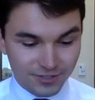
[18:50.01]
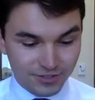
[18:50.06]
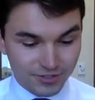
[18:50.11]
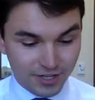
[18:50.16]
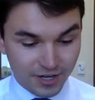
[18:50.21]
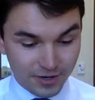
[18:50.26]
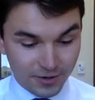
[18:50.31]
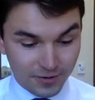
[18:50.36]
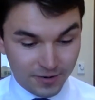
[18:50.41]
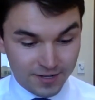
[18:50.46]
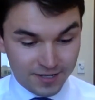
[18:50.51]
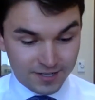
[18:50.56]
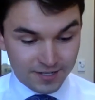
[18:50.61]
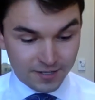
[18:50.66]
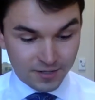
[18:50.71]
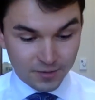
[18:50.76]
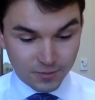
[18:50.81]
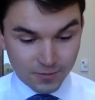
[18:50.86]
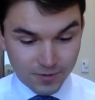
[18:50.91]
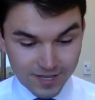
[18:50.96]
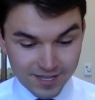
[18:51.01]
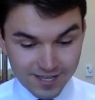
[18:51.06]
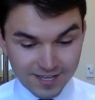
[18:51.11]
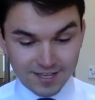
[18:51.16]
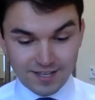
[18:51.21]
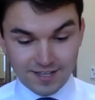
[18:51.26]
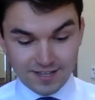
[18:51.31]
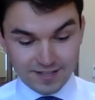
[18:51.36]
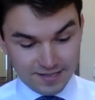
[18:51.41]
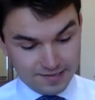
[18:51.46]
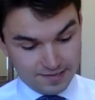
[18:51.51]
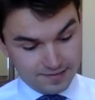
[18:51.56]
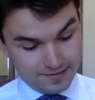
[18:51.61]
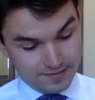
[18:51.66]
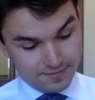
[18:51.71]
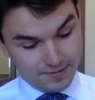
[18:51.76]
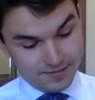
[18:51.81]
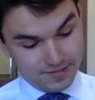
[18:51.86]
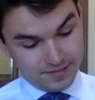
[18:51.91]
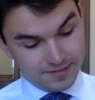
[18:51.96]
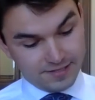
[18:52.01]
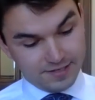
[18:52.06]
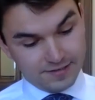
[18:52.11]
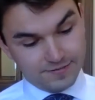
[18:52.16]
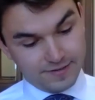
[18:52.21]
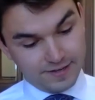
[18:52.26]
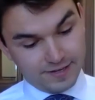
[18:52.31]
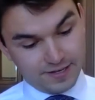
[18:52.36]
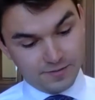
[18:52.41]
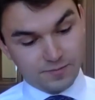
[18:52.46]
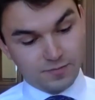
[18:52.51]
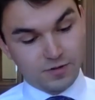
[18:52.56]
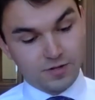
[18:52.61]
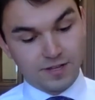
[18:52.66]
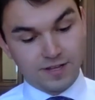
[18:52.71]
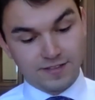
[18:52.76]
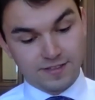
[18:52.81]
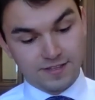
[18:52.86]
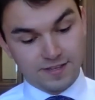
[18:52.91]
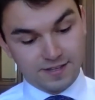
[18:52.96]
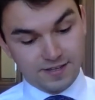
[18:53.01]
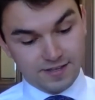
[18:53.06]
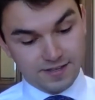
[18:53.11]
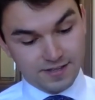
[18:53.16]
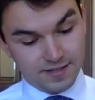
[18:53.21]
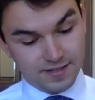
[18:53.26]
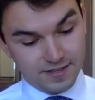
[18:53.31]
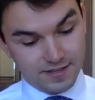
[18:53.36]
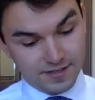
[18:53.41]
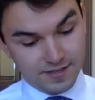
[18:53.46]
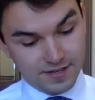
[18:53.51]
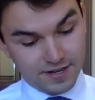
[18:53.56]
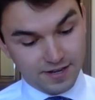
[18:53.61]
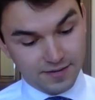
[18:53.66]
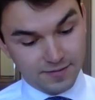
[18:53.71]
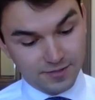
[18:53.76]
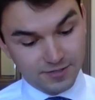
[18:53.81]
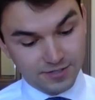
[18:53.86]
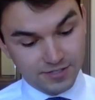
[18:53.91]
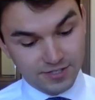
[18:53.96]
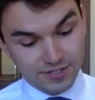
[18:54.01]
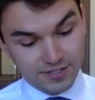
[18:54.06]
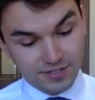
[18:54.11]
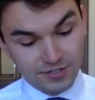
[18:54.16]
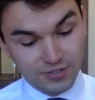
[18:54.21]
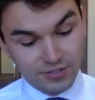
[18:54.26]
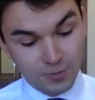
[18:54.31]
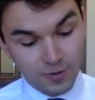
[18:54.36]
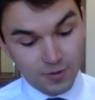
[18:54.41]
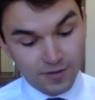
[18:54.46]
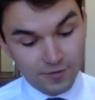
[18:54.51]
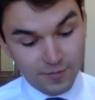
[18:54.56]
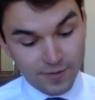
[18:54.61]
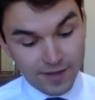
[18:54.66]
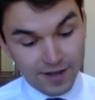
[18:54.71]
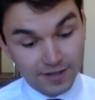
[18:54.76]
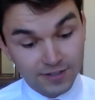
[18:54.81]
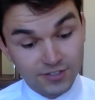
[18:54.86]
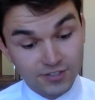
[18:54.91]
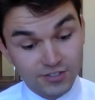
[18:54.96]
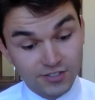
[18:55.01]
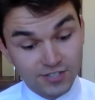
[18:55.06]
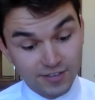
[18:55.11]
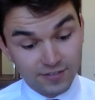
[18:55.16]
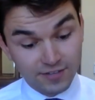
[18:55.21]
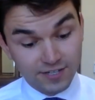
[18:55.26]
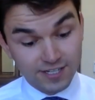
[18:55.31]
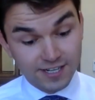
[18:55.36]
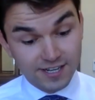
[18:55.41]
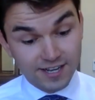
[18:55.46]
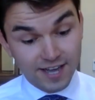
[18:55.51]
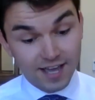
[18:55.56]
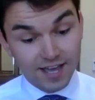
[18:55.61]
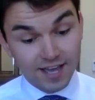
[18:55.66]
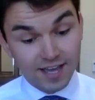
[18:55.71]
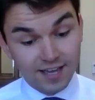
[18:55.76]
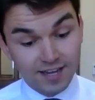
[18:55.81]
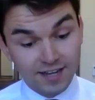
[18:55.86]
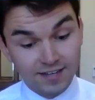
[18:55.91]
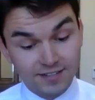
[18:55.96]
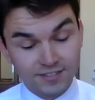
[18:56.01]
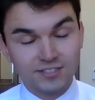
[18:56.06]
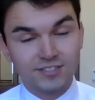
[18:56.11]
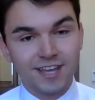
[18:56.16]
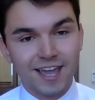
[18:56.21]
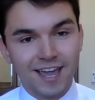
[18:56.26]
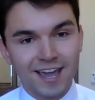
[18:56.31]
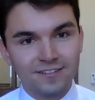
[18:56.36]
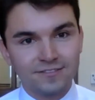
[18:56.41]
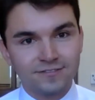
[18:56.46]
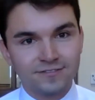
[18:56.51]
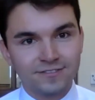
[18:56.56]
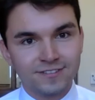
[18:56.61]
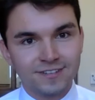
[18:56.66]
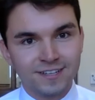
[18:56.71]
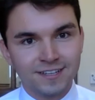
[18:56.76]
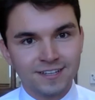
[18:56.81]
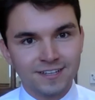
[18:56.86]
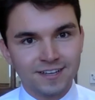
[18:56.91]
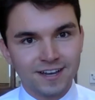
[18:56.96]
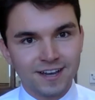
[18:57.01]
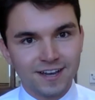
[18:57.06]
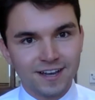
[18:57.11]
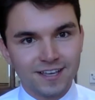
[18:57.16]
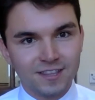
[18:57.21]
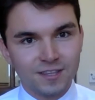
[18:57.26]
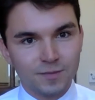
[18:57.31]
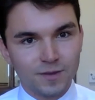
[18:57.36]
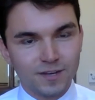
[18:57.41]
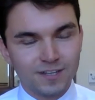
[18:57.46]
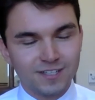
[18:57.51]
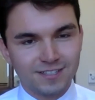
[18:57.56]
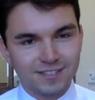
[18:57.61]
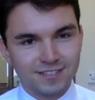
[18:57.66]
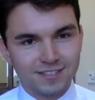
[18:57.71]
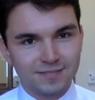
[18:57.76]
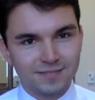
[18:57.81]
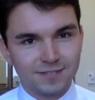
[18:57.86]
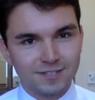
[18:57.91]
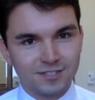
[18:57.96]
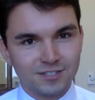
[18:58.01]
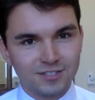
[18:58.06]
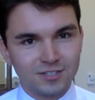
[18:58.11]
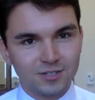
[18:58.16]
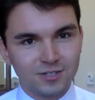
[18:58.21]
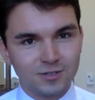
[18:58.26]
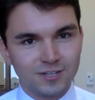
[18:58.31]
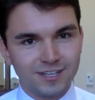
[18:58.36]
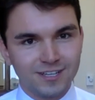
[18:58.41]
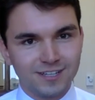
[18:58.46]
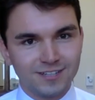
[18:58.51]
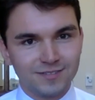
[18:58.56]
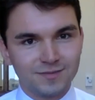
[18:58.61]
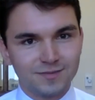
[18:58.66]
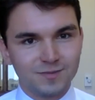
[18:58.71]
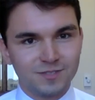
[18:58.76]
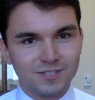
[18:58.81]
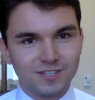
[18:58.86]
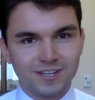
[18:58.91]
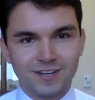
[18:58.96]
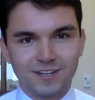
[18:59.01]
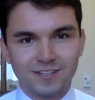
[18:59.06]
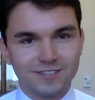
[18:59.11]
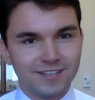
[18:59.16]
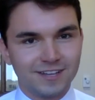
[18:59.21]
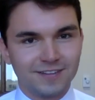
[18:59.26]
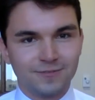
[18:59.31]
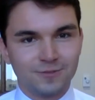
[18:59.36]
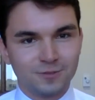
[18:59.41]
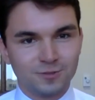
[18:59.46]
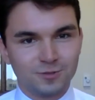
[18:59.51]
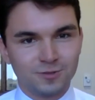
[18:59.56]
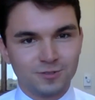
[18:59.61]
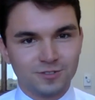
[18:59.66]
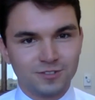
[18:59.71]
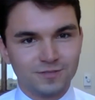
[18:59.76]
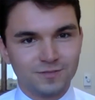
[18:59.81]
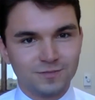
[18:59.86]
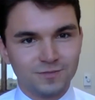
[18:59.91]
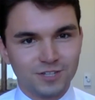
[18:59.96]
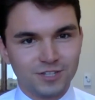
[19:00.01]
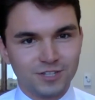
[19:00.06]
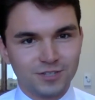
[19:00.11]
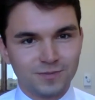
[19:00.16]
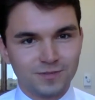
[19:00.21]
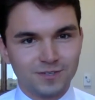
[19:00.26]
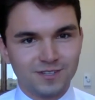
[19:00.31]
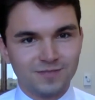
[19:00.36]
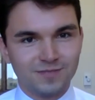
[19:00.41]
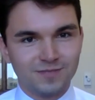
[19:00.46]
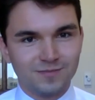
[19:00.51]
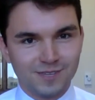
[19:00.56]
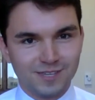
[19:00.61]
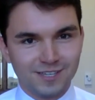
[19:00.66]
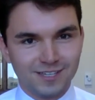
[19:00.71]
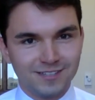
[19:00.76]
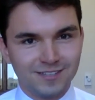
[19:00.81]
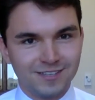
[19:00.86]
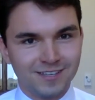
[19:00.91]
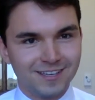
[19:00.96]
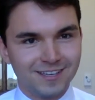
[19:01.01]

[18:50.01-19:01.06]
So let me see if I can pull up the numbers here. So we have about 79 staff in the bus system, excluding City Hall staff, which would just be me.